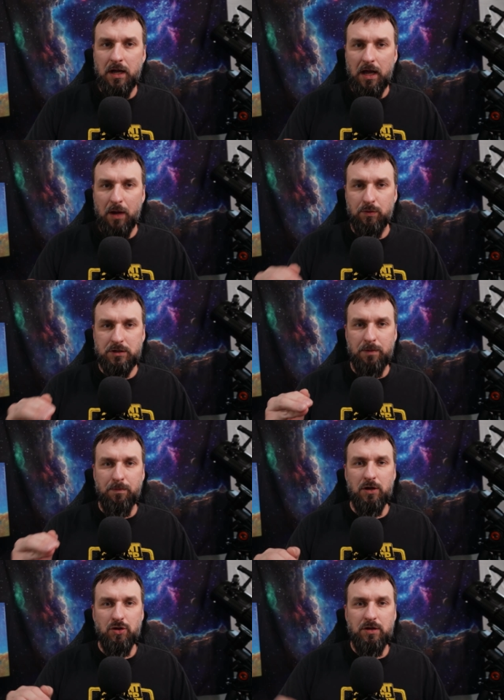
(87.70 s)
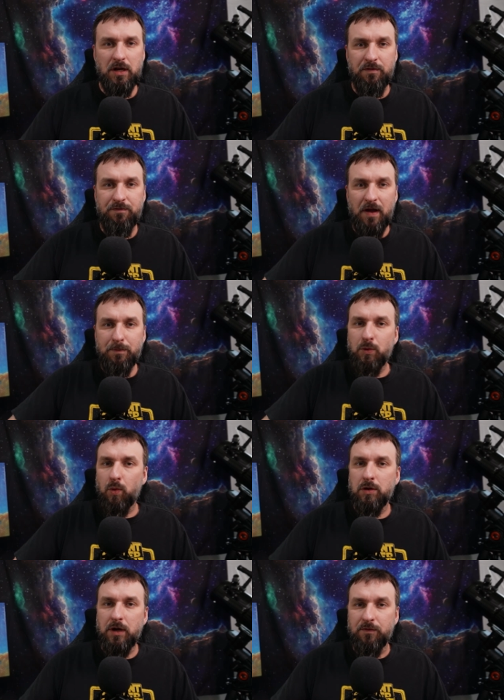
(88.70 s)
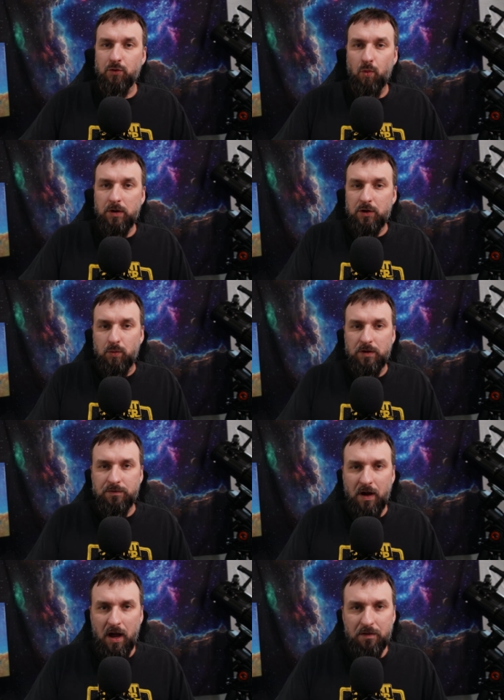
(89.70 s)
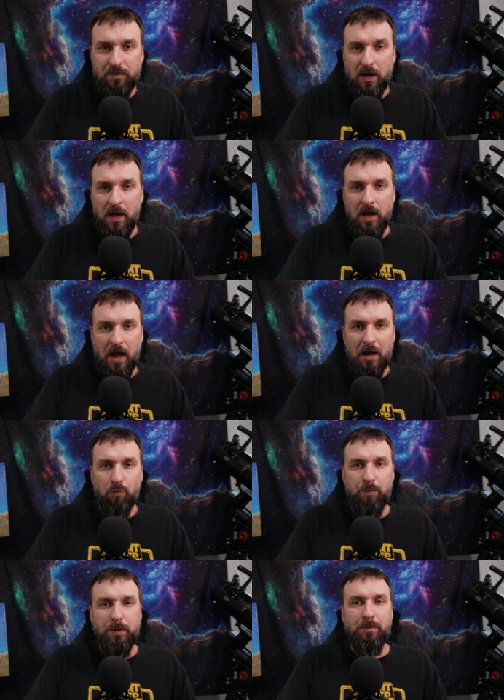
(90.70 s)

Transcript: It was commissioned in February of 2025 and will be